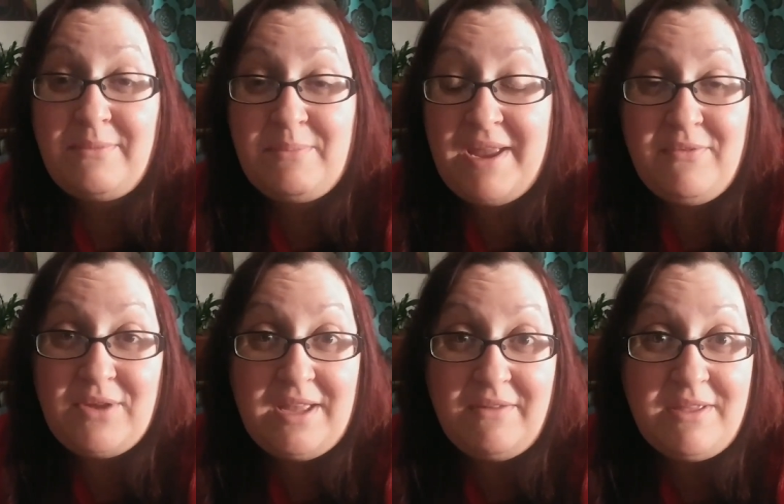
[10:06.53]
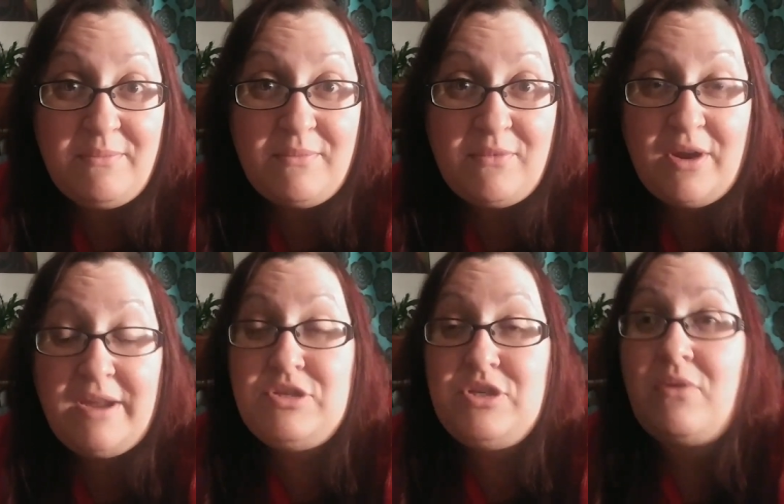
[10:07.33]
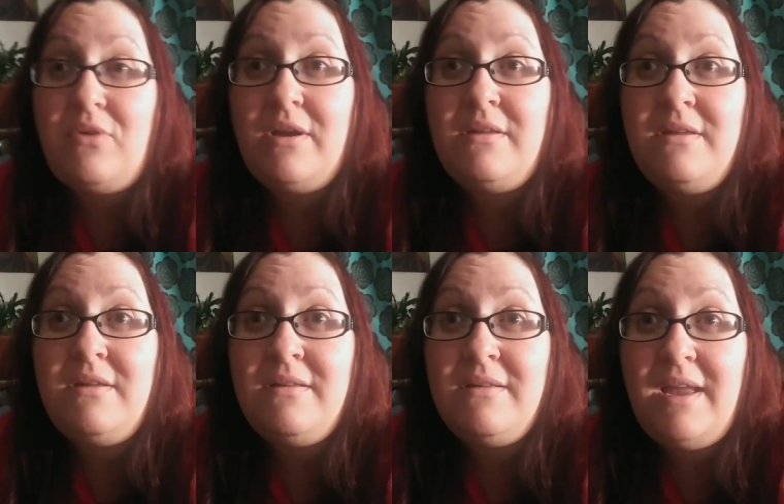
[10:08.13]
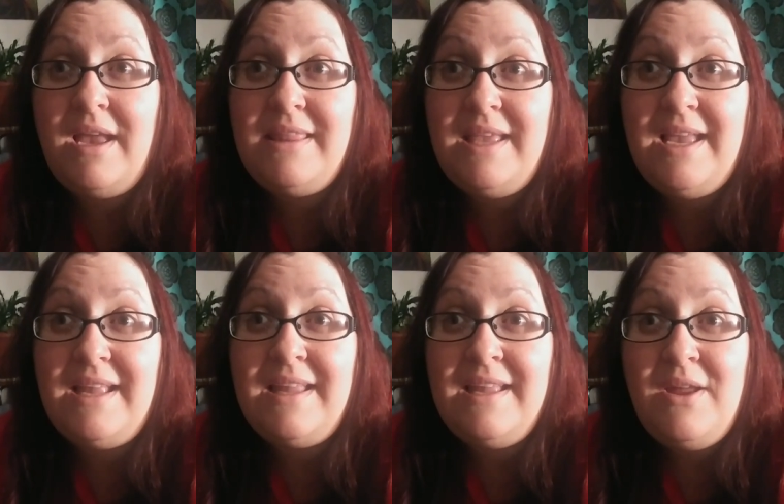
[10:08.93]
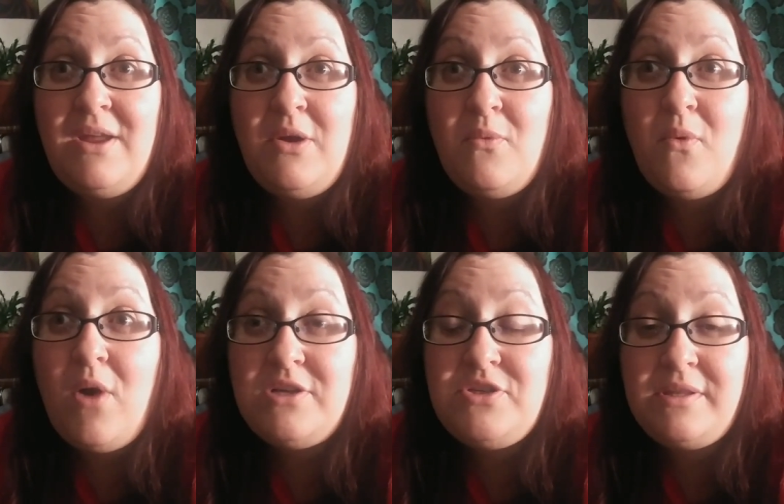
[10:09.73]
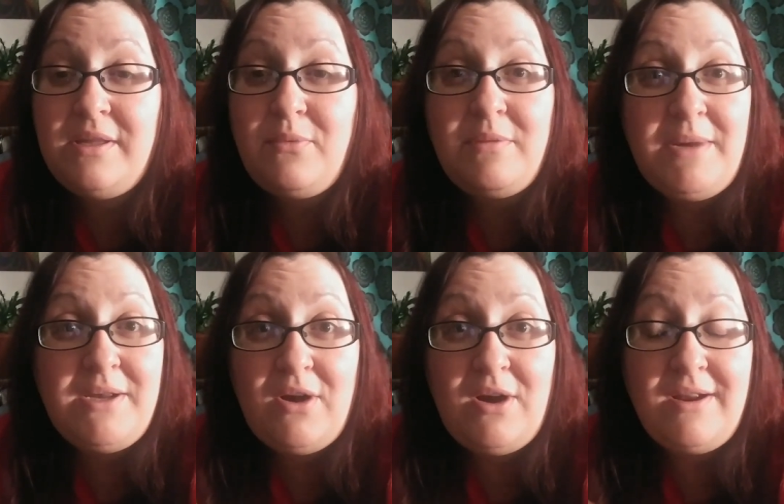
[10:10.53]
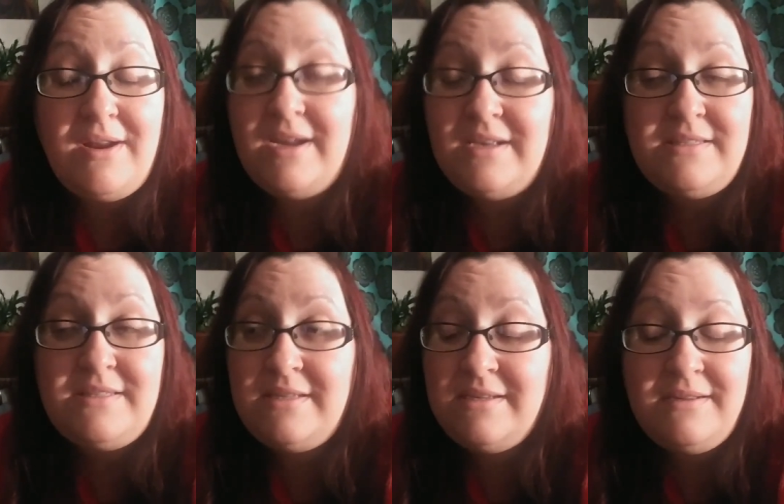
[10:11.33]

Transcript: be able to give them grandchildren. And then watching them with my daughter is,